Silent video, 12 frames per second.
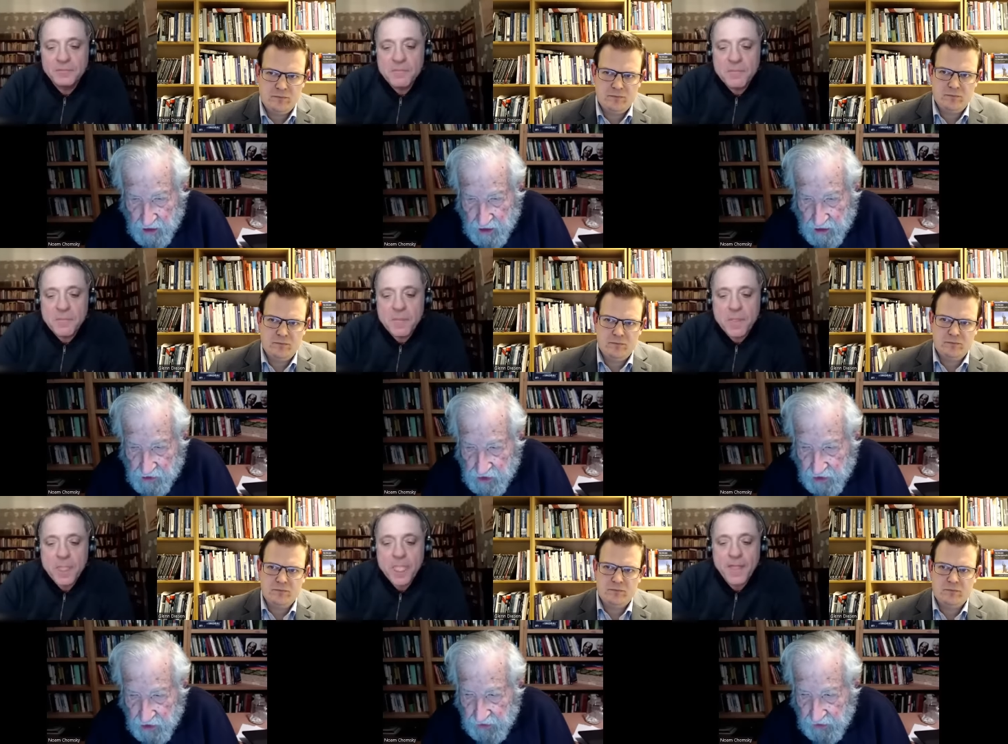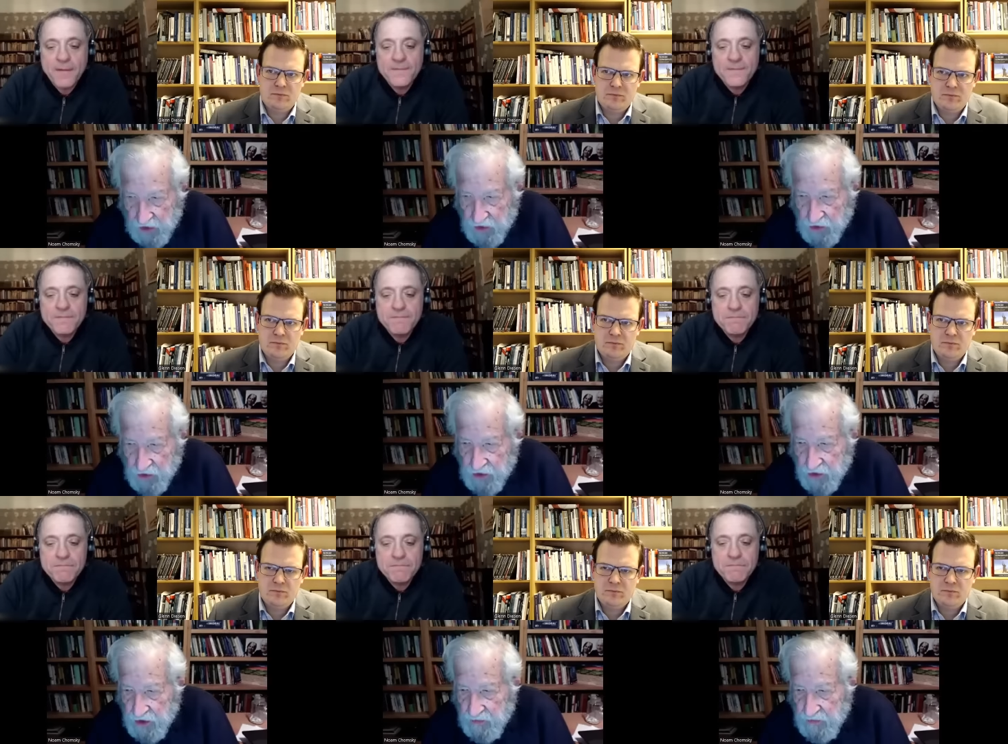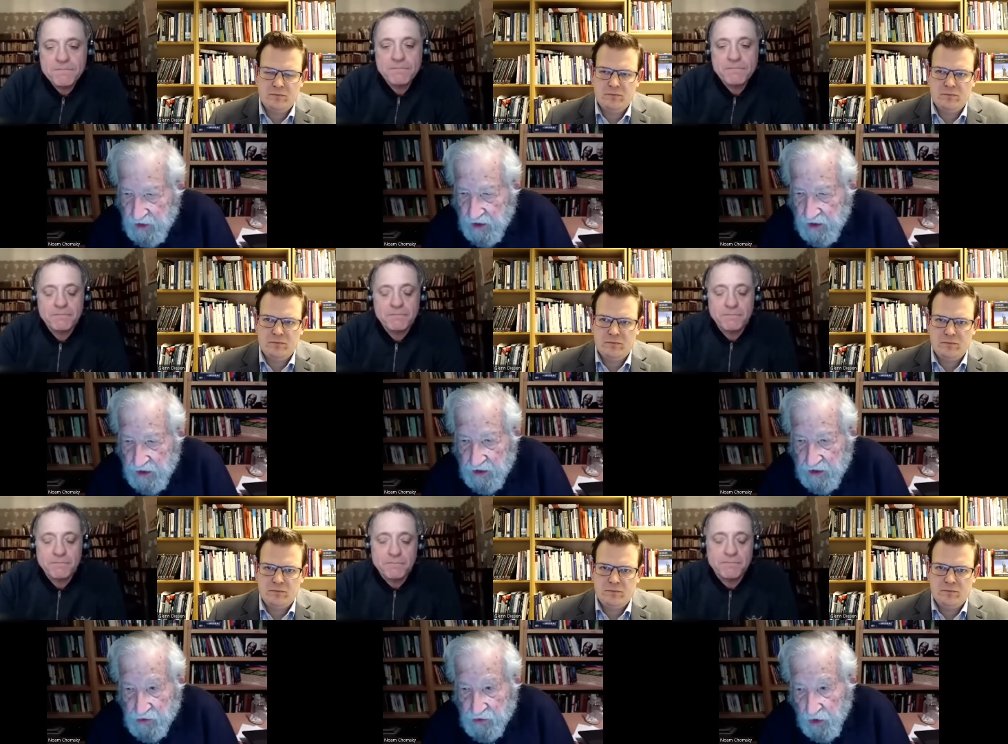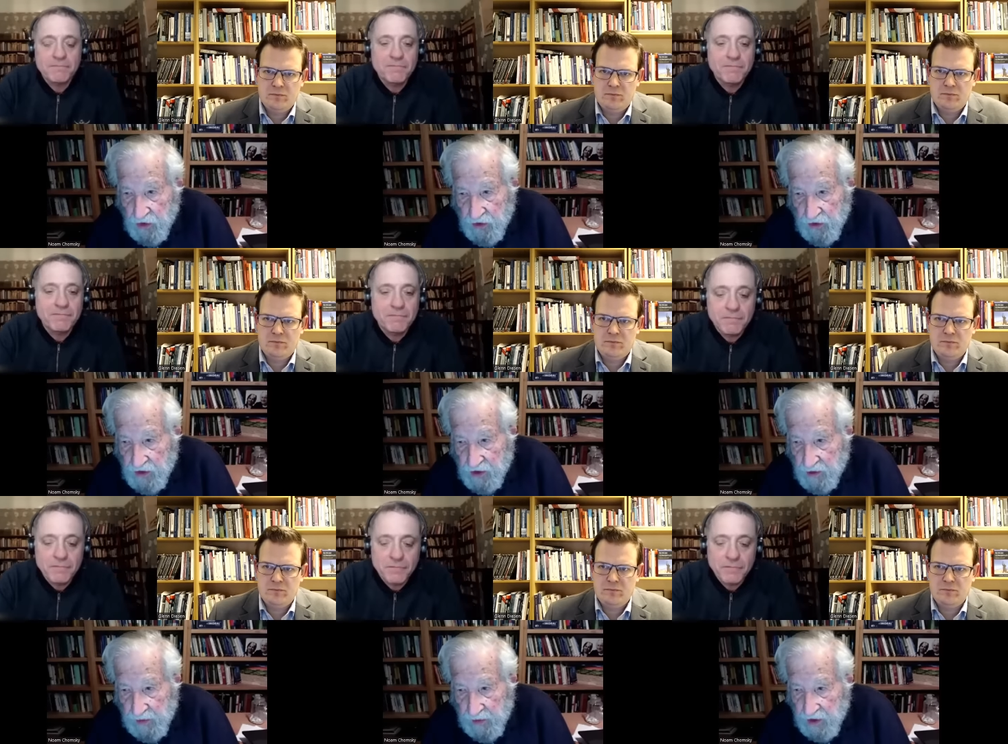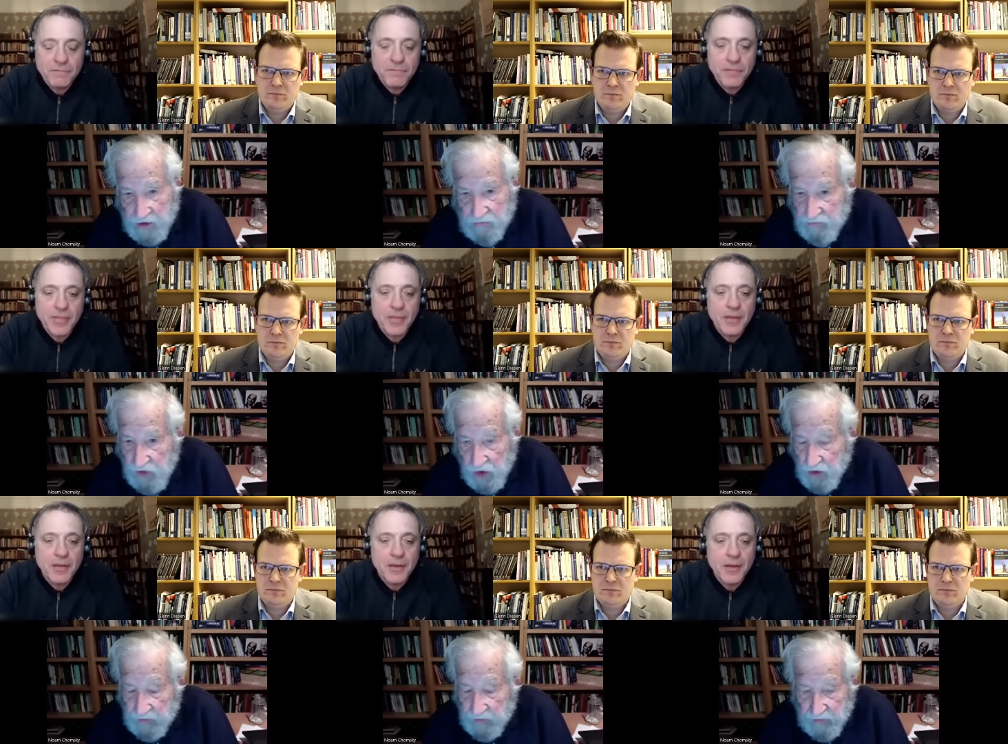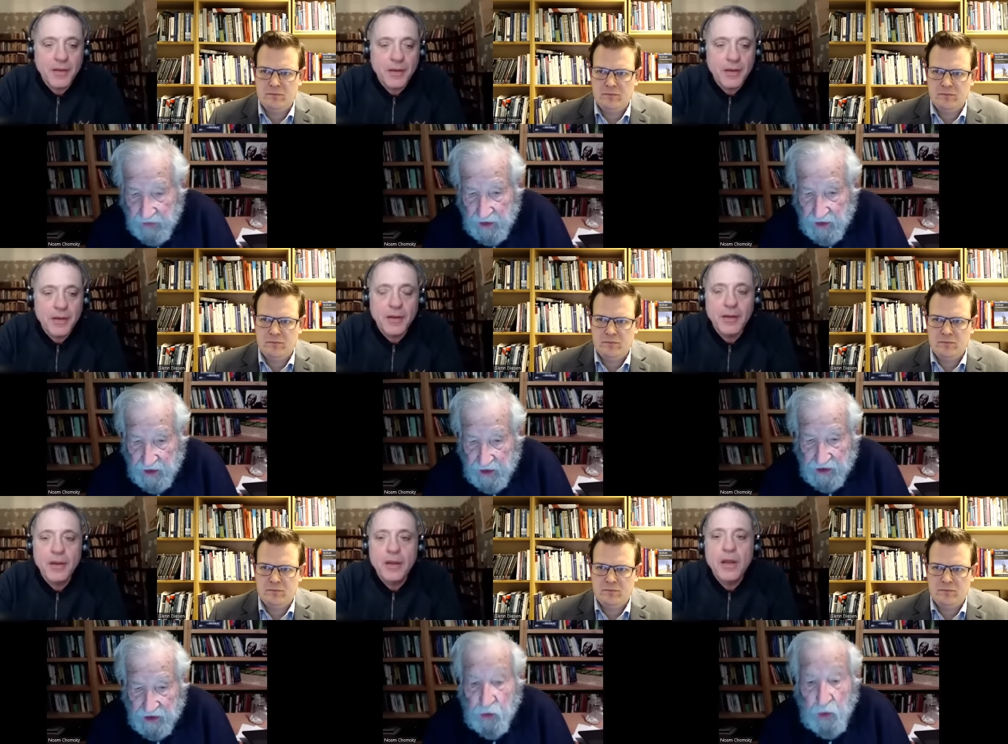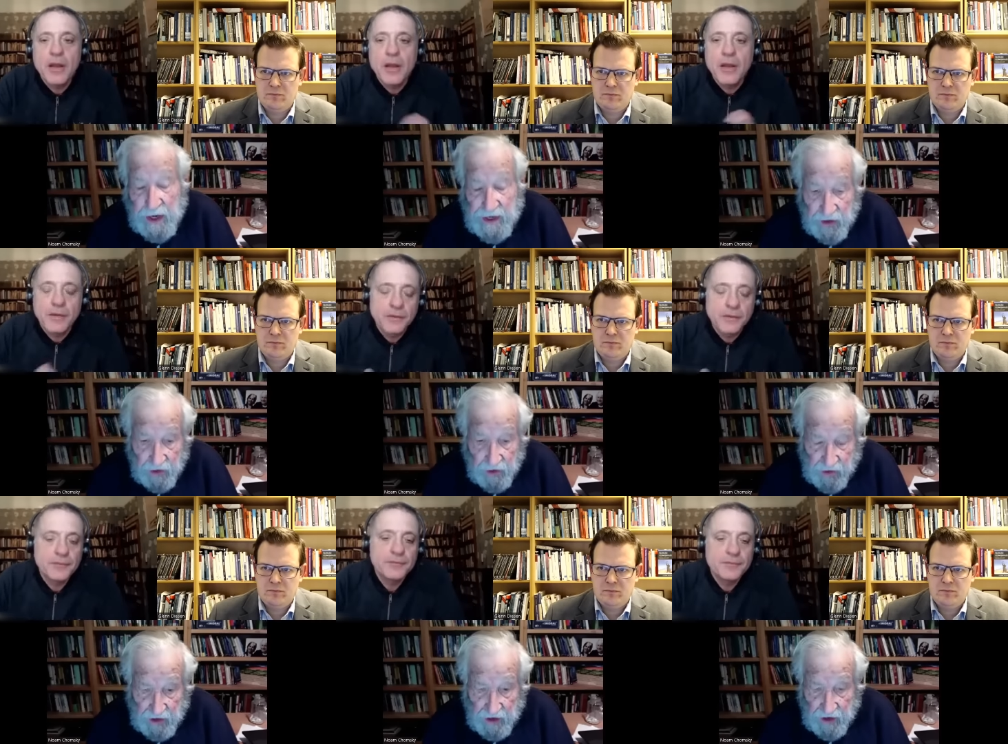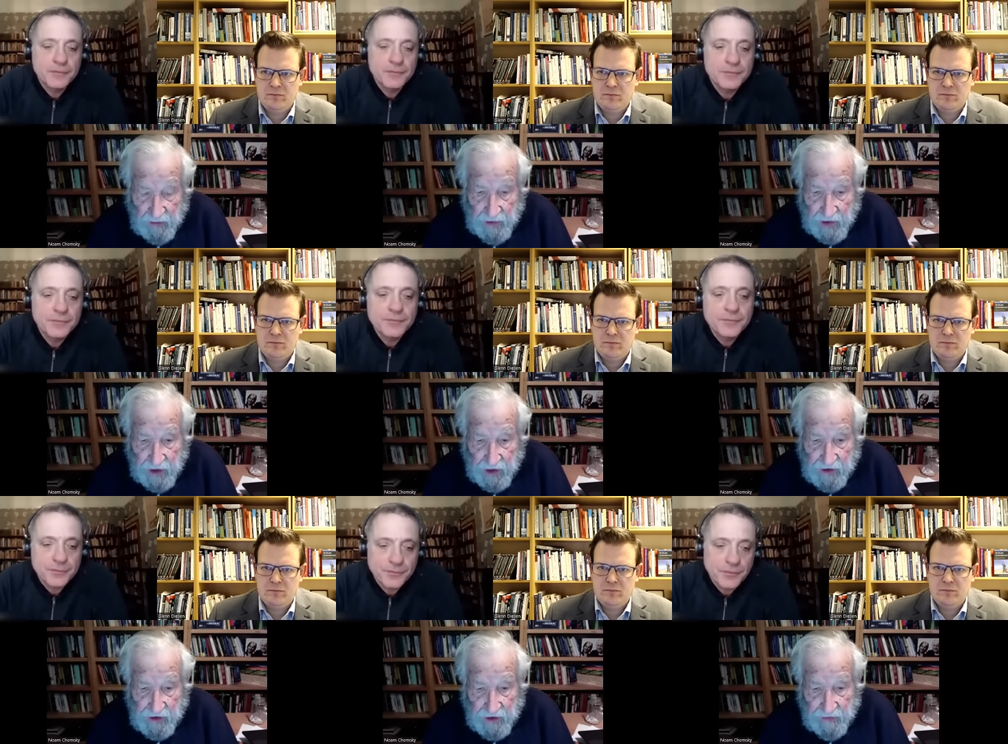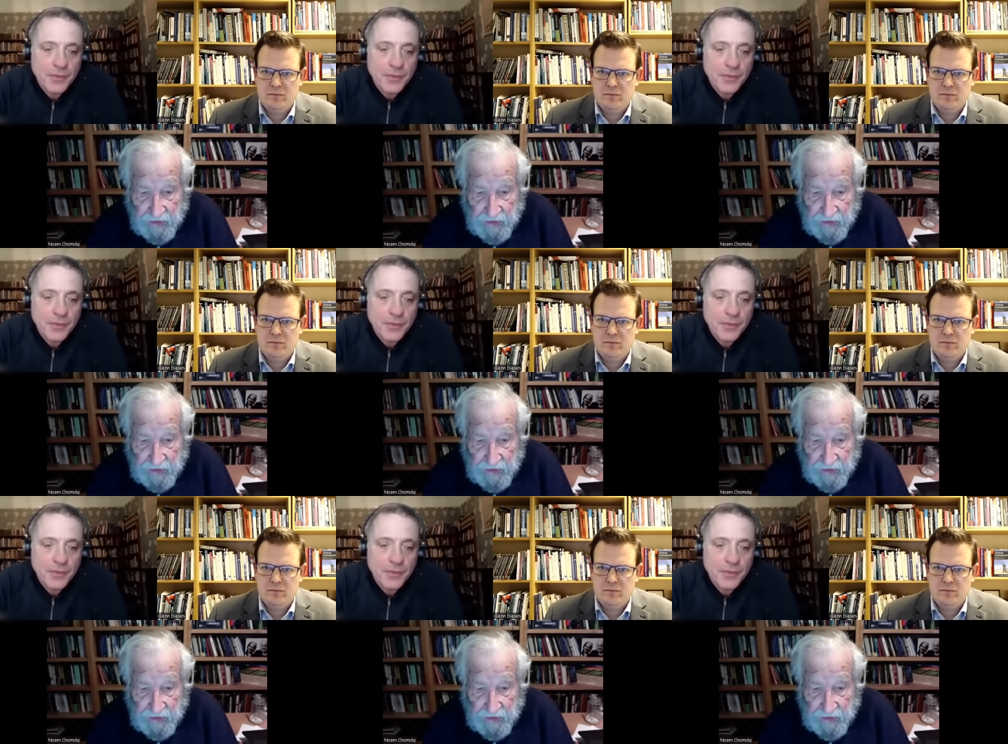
Speaker 1: see if I understood. Stronger than the past? No. It's weaker than in the past.